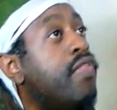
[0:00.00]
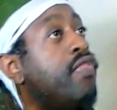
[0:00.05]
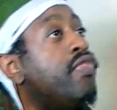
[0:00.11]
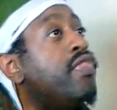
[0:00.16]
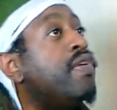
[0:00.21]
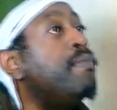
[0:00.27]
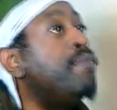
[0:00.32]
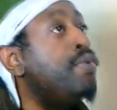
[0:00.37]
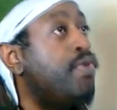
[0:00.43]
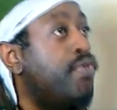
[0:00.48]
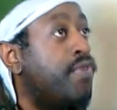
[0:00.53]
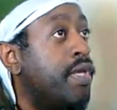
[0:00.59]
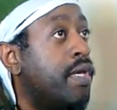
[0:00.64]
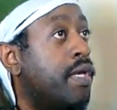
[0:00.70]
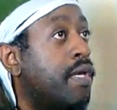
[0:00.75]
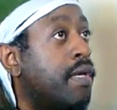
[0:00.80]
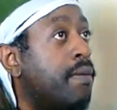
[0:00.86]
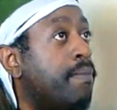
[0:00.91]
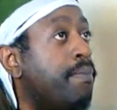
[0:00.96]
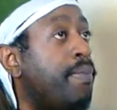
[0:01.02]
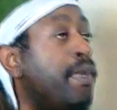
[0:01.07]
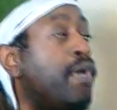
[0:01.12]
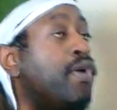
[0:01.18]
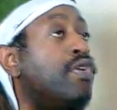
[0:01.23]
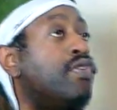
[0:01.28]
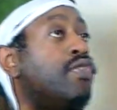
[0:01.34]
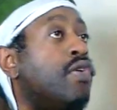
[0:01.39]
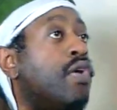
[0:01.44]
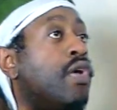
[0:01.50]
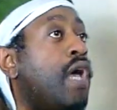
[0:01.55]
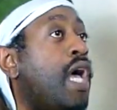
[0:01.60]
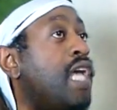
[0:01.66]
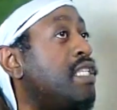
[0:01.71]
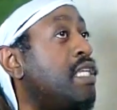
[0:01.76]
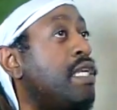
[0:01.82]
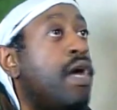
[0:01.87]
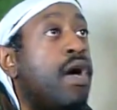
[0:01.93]
the music, because
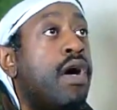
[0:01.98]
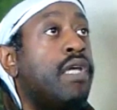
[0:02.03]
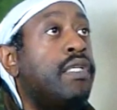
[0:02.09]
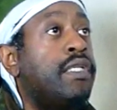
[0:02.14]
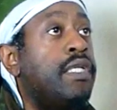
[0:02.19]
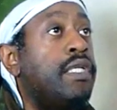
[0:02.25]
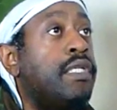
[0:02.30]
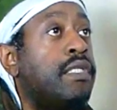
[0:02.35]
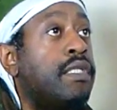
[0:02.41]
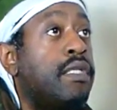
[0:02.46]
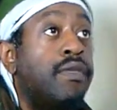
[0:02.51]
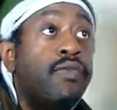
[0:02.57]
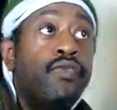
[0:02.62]
as an artist,